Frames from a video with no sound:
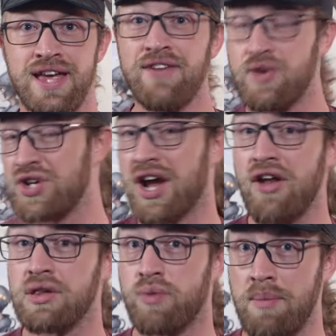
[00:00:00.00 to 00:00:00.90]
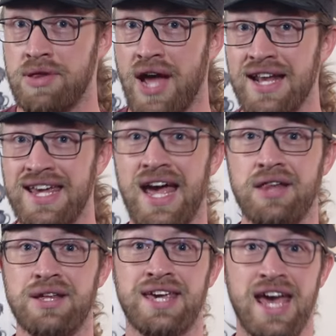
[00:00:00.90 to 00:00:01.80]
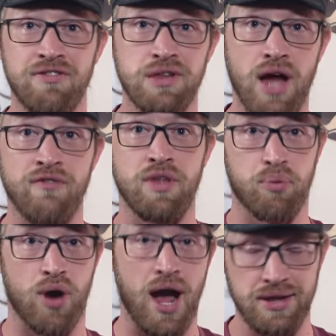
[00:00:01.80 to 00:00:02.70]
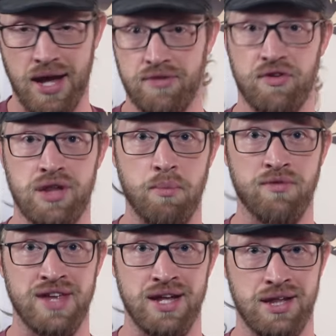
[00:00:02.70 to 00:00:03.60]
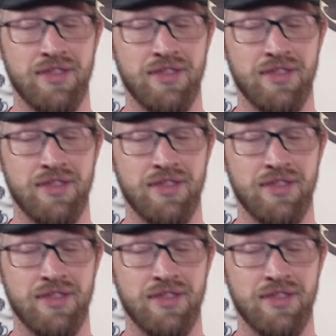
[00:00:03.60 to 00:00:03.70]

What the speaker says: If you check out his website, he has GIFs of the process for some of these,